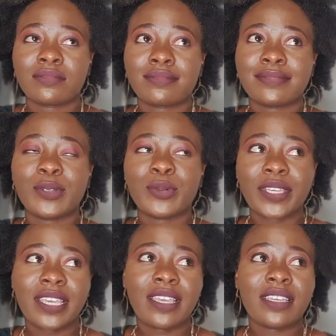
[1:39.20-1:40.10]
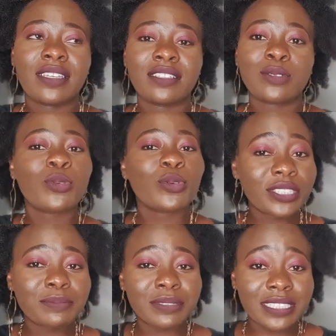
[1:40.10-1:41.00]
Okay, so she
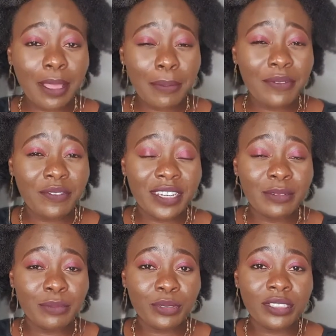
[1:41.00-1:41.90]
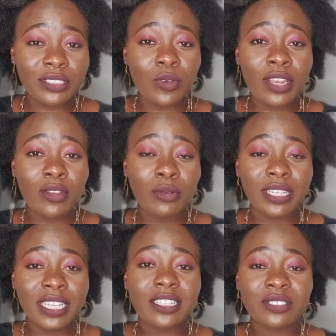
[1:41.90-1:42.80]
brings up a very important word,
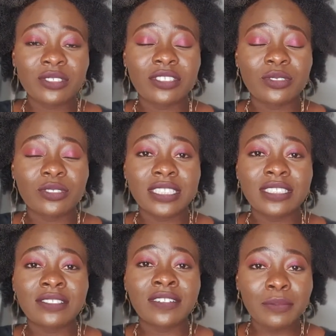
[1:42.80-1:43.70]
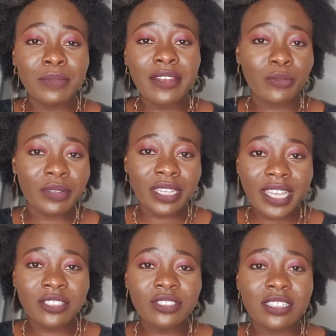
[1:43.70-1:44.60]
obligation. Should it really be an
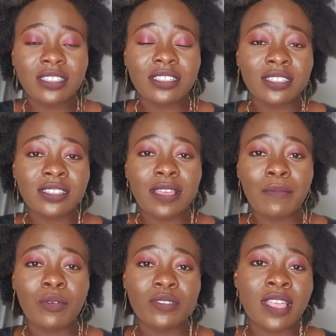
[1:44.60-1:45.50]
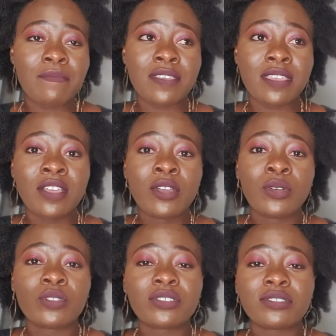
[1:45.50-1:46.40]
obligation? It's just or something
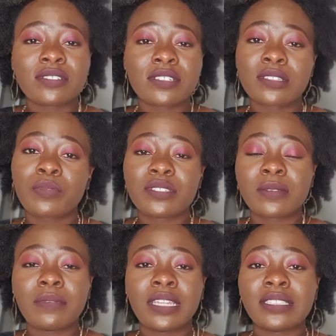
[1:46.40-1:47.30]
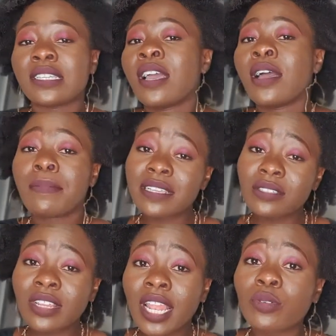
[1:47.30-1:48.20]
which is a responsibility.
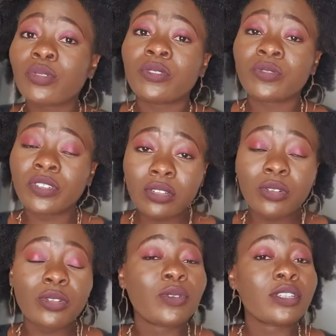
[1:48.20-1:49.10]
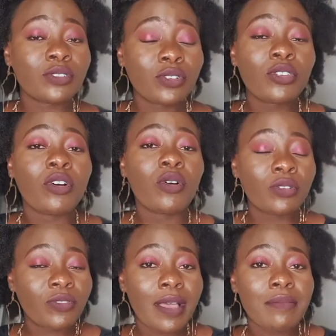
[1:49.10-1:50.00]
Personally, would you feel good when you know your own
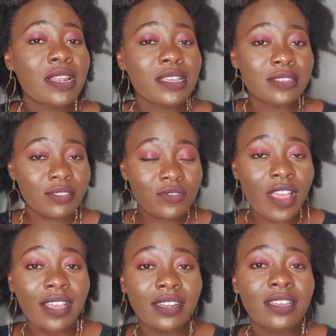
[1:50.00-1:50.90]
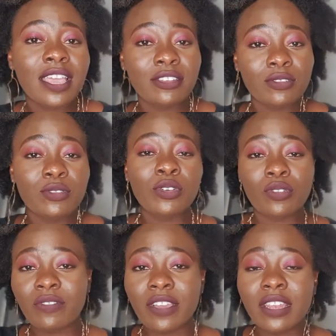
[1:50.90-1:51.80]
family is struggling and you know you're
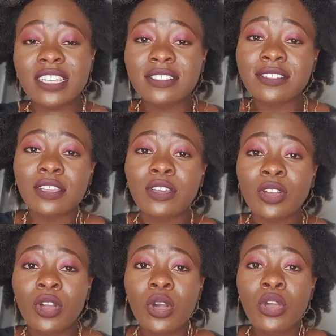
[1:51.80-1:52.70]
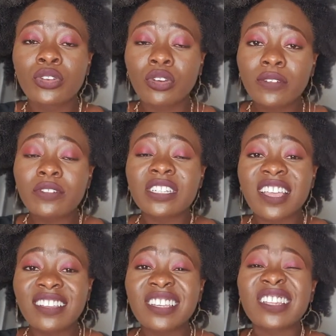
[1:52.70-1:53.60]
financially, not
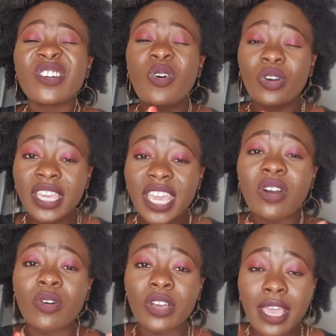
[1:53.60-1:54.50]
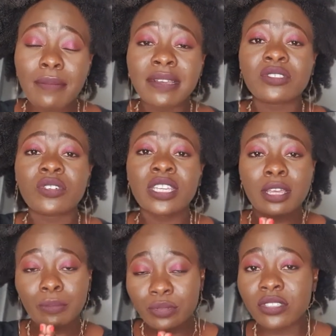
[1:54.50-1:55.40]
financially okay, but you're in a
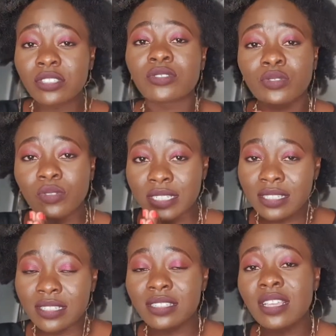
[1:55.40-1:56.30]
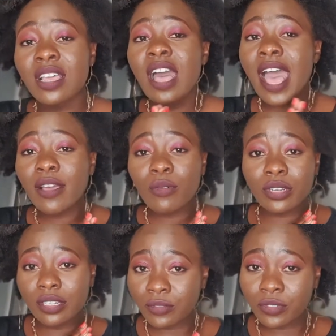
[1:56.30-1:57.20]
position to assist? I
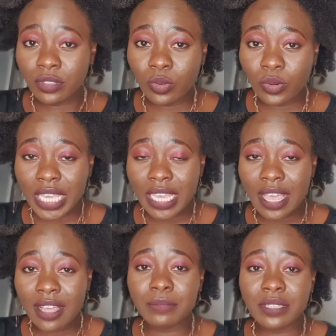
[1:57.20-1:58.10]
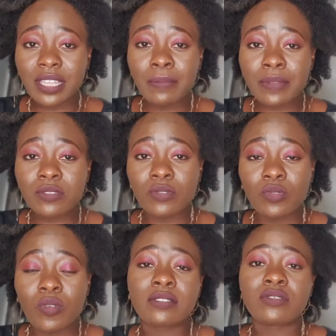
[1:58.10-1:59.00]
wouldn't feel okay. I'll be that person who
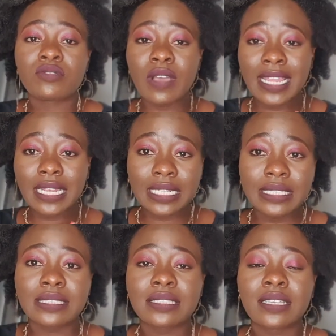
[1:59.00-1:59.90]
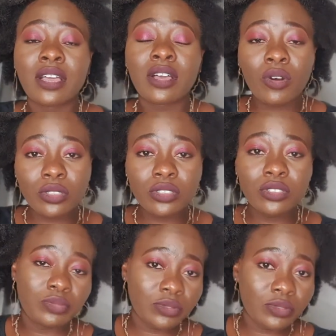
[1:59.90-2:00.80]
wants to at least
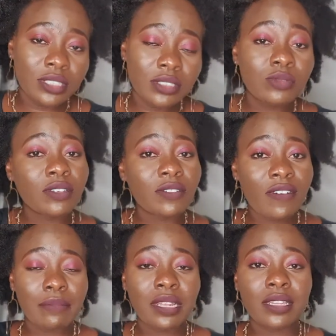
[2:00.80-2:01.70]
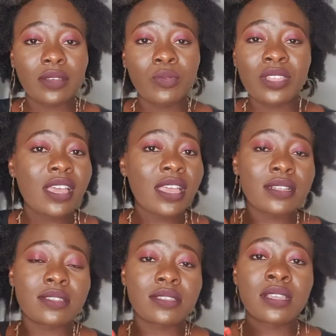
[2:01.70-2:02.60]
contribute to the family, whether
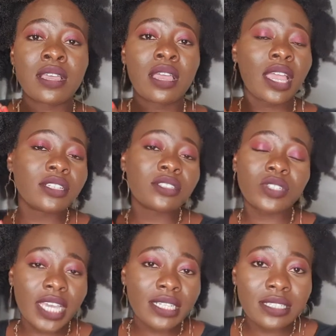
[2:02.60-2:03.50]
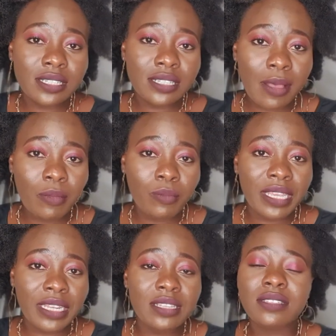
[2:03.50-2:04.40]
it's educating some my
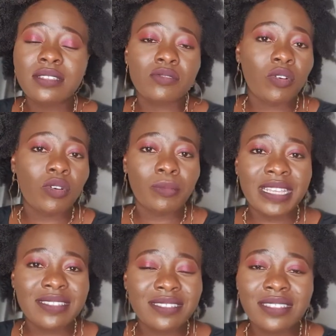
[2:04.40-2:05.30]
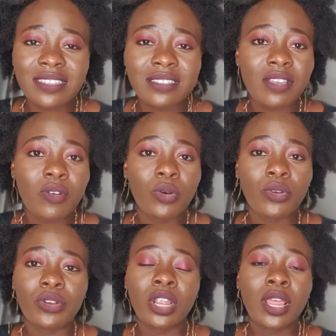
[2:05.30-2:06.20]
nieces or my sisters or
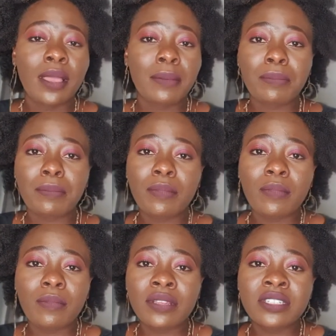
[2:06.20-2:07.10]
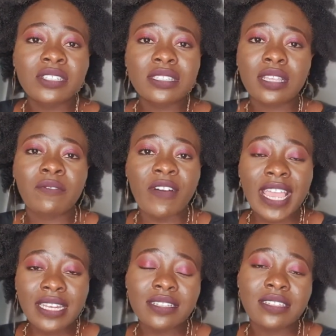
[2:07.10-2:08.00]
just
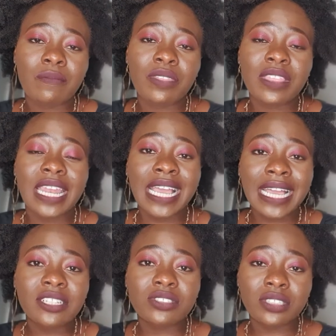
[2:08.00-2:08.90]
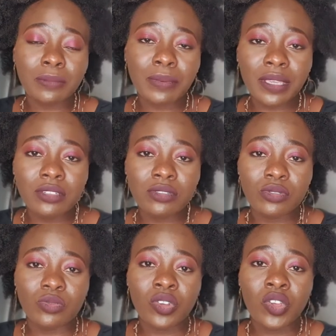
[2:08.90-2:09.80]
finding something that I can chip
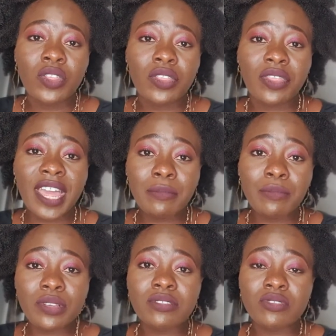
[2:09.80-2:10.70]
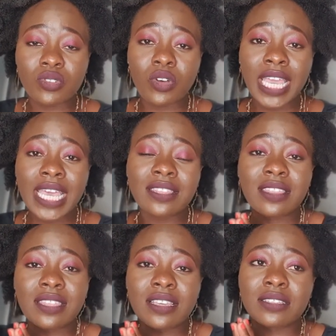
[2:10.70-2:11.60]
into. That brings joy. And the
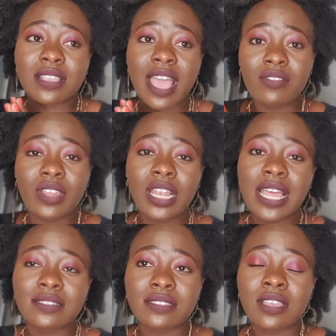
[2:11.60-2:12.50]
thing is, I realized